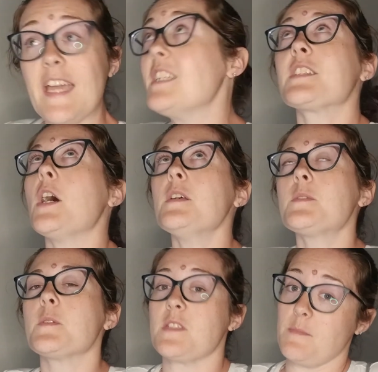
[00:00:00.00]
And it's
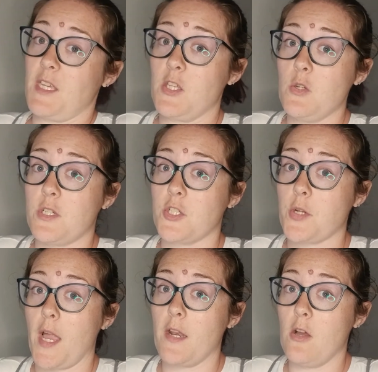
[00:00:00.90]
also something you could
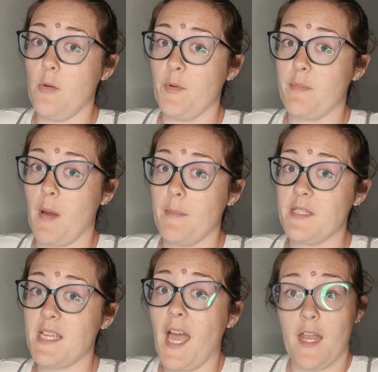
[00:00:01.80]
try at home with mom
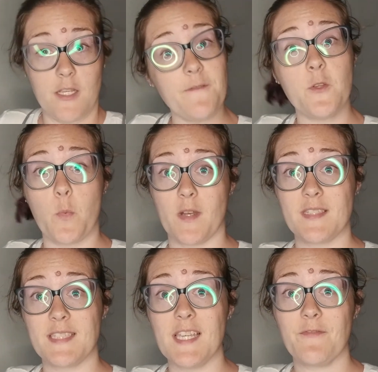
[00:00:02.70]
and dad if you want
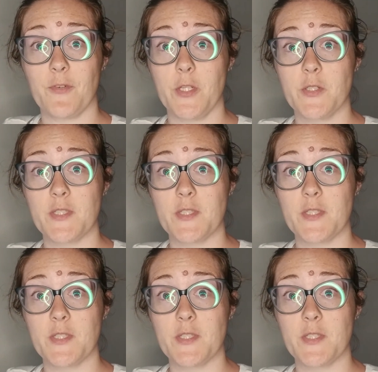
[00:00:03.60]
to see it for